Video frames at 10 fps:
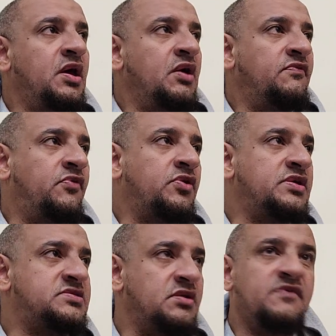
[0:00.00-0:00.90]
for
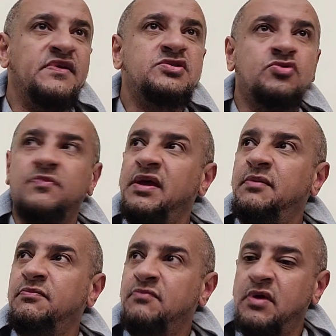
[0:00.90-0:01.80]
His servants to be
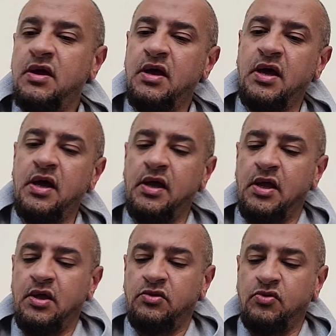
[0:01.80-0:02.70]

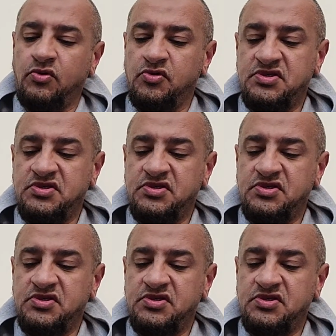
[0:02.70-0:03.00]
to